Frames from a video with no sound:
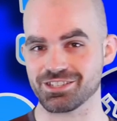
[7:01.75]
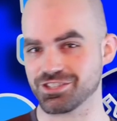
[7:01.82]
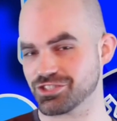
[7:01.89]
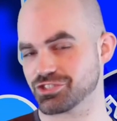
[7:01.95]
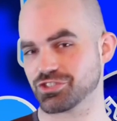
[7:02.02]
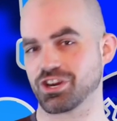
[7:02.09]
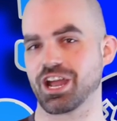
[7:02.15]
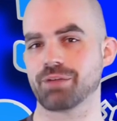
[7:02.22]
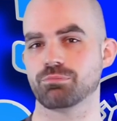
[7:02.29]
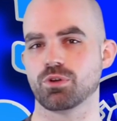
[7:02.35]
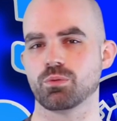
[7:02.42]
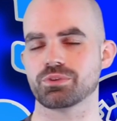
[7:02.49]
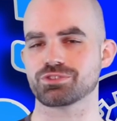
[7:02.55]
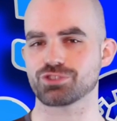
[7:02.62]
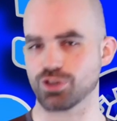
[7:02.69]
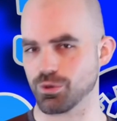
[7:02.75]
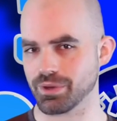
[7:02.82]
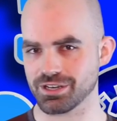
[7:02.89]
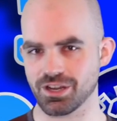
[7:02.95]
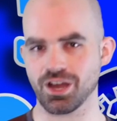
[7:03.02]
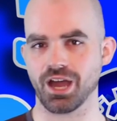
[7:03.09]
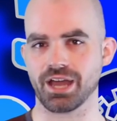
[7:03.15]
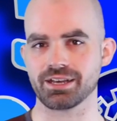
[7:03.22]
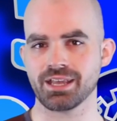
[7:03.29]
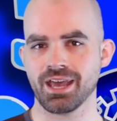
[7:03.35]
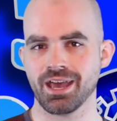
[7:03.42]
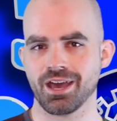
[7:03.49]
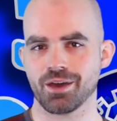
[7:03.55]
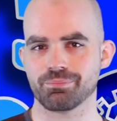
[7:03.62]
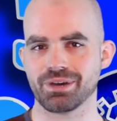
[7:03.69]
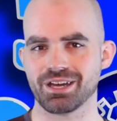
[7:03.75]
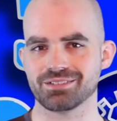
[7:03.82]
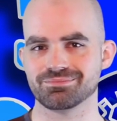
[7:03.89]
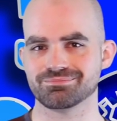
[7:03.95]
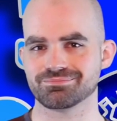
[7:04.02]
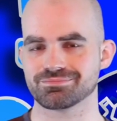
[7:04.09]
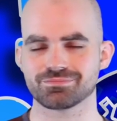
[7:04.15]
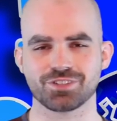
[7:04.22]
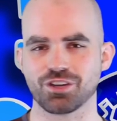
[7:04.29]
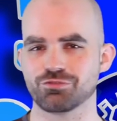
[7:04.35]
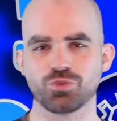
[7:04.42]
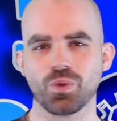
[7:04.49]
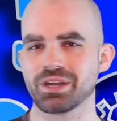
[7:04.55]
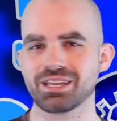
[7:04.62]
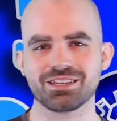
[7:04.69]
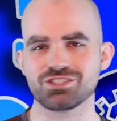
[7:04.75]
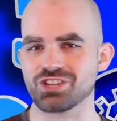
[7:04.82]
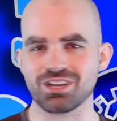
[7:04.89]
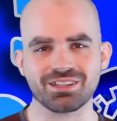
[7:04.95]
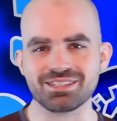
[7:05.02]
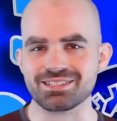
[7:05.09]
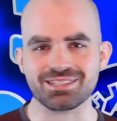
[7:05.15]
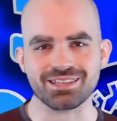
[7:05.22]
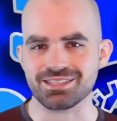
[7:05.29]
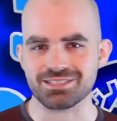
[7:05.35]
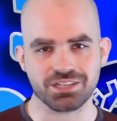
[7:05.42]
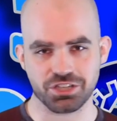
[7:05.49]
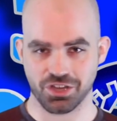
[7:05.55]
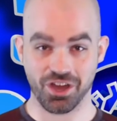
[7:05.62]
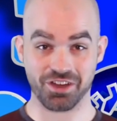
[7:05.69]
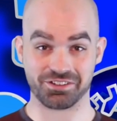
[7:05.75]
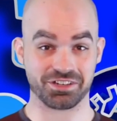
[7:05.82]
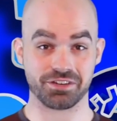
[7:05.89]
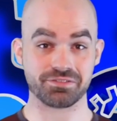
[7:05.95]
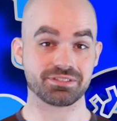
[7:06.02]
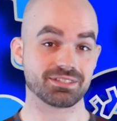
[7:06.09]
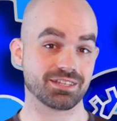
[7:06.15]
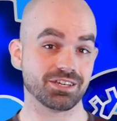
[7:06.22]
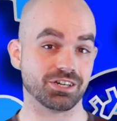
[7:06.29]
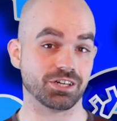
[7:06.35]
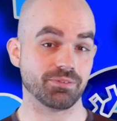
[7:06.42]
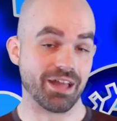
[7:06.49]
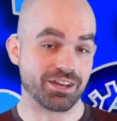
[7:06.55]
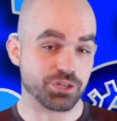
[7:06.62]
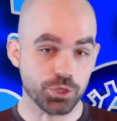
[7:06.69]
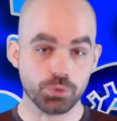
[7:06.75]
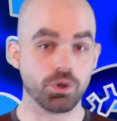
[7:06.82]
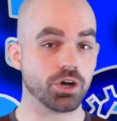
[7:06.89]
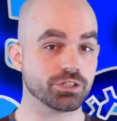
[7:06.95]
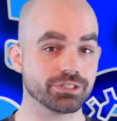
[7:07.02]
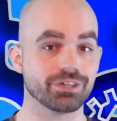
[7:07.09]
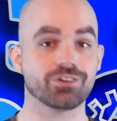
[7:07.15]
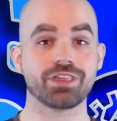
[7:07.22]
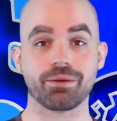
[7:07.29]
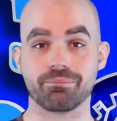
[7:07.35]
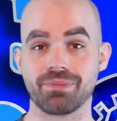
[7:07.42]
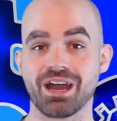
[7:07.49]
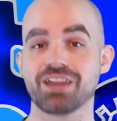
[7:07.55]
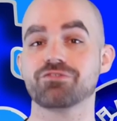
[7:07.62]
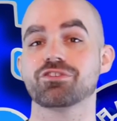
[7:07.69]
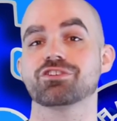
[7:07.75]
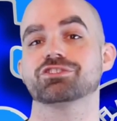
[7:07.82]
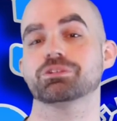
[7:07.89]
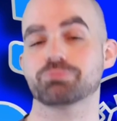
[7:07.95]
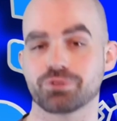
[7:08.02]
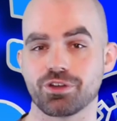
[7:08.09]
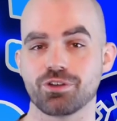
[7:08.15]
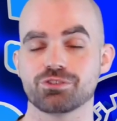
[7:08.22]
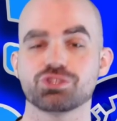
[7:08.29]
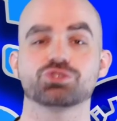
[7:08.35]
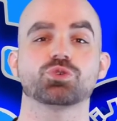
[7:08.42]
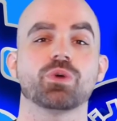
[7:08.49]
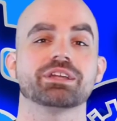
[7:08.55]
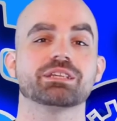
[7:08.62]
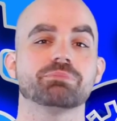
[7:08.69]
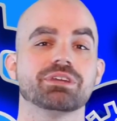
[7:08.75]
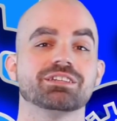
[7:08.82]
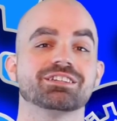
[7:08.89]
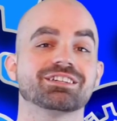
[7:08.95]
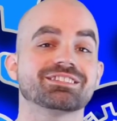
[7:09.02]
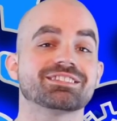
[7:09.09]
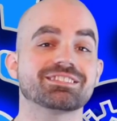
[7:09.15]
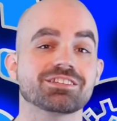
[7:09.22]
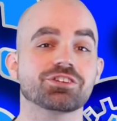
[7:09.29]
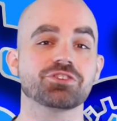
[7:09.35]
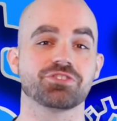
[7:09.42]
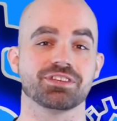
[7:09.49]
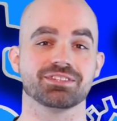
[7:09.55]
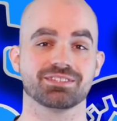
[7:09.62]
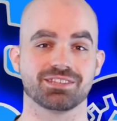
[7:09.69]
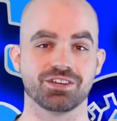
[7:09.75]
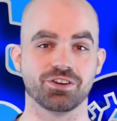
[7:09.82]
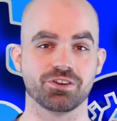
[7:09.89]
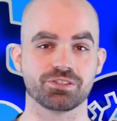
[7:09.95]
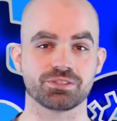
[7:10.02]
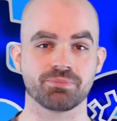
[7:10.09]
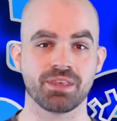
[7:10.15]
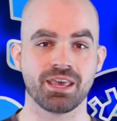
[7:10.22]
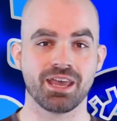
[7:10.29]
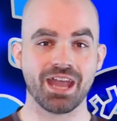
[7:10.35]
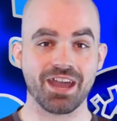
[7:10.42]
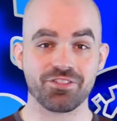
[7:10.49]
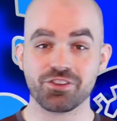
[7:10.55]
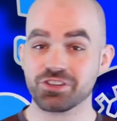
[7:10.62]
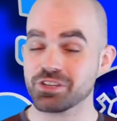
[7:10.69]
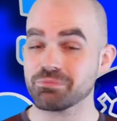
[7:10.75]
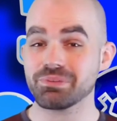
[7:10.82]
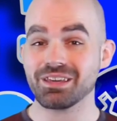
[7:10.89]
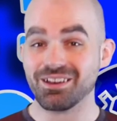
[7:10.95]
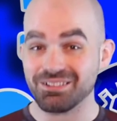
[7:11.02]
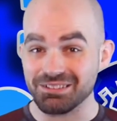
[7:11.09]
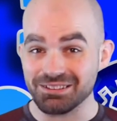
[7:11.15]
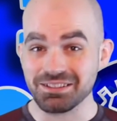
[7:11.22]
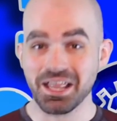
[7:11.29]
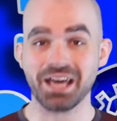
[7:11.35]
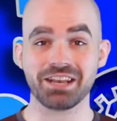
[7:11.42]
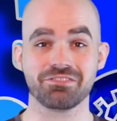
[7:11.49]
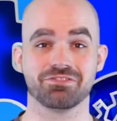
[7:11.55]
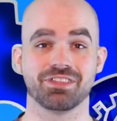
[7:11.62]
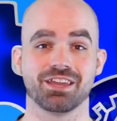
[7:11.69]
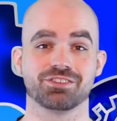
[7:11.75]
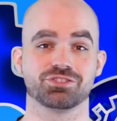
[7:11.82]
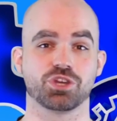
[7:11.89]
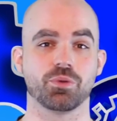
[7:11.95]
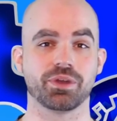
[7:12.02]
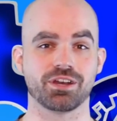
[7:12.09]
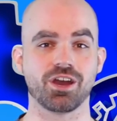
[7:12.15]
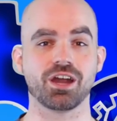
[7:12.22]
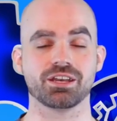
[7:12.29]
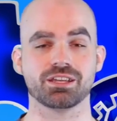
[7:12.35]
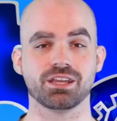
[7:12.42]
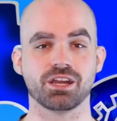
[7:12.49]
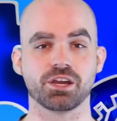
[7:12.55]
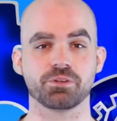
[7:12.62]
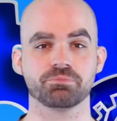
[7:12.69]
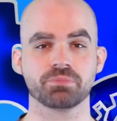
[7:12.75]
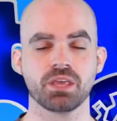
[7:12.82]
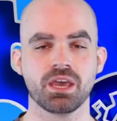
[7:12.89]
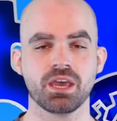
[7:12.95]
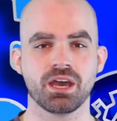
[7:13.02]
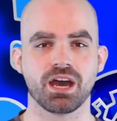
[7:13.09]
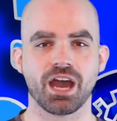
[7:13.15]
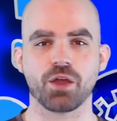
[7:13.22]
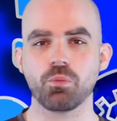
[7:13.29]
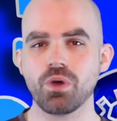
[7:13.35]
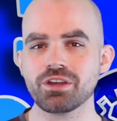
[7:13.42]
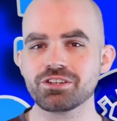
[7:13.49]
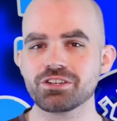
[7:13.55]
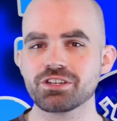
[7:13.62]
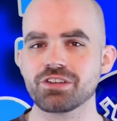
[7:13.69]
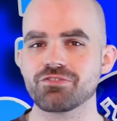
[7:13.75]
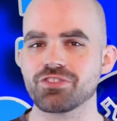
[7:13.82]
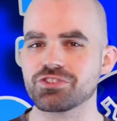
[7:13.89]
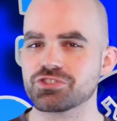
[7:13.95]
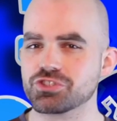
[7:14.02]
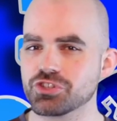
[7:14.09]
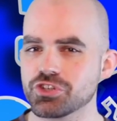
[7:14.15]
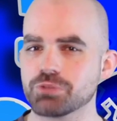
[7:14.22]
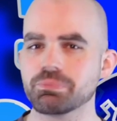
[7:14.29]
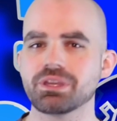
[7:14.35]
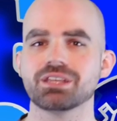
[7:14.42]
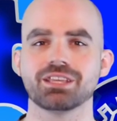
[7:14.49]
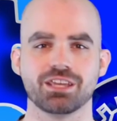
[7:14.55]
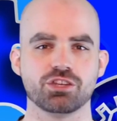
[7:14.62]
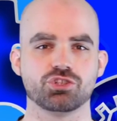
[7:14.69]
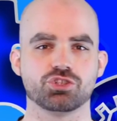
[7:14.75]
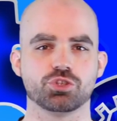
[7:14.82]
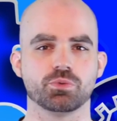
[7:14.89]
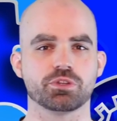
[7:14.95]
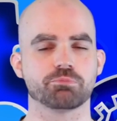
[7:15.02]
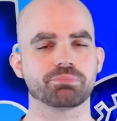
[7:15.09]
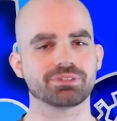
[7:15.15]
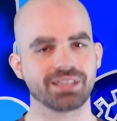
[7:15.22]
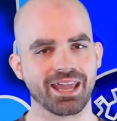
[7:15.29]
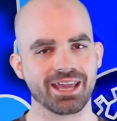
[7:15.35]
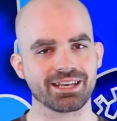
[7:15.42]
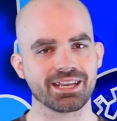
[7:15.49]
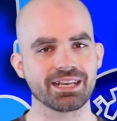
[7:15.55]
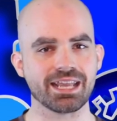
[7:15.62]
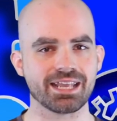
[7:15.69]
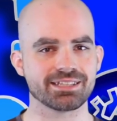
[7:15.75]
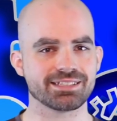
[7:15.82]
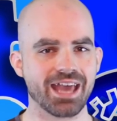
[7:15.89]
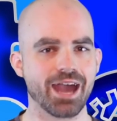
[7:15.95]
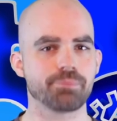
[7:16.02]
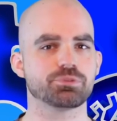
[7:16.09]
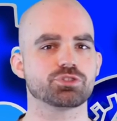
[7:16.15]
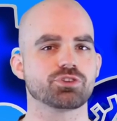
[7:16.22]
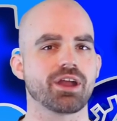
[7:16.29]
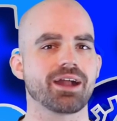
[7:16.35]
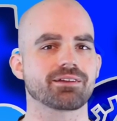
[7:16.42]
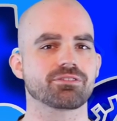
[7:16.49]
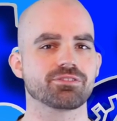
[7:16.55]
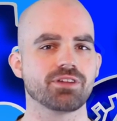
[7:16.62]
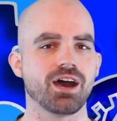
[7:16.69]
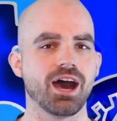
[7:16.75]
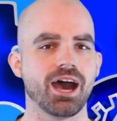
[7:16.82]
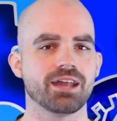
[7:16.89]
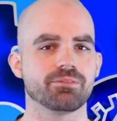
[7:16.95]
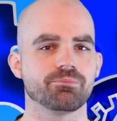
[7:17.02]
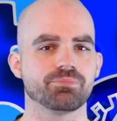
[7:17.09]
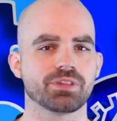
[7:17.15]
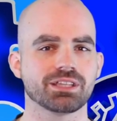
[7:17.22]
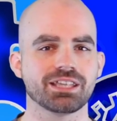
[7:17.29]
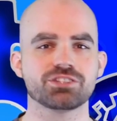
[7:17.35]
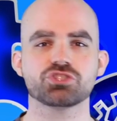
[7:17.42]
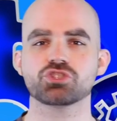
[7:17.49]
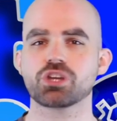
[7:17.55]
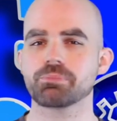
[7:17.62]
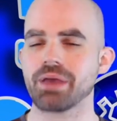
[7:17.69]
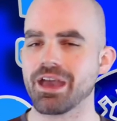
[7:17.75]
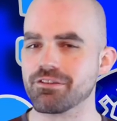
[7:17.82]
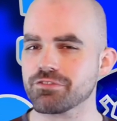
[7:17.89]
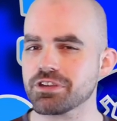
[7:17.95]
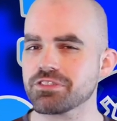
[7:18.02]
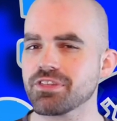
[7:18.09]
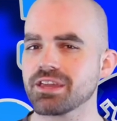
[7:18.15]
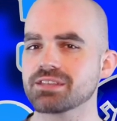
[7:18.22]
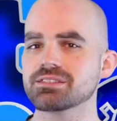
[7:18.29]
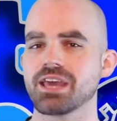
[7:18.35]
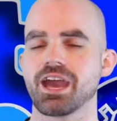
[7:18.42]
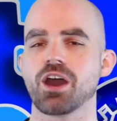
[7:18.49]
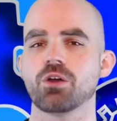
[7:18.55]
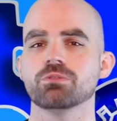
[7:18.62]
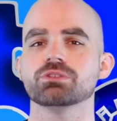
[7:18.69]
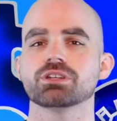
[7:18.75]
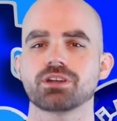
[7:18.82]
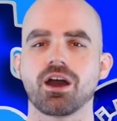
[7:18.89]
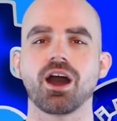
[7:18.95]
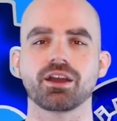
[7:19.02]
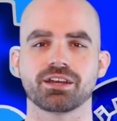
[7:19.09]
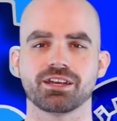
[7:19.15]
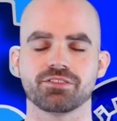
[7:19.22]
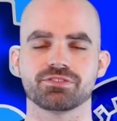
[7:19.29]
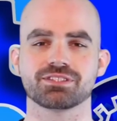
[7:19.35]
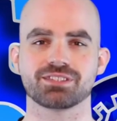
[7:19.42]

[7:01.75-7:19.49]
to describe what was going on. But avoiding jealousy isn't a cognitive skill, and you all know that my first approach is going to be to consider these skills. And there could be a lot of things going on here. I wondered if this could be an issue with planning and abstract thought. Let's strip everything down to cognitive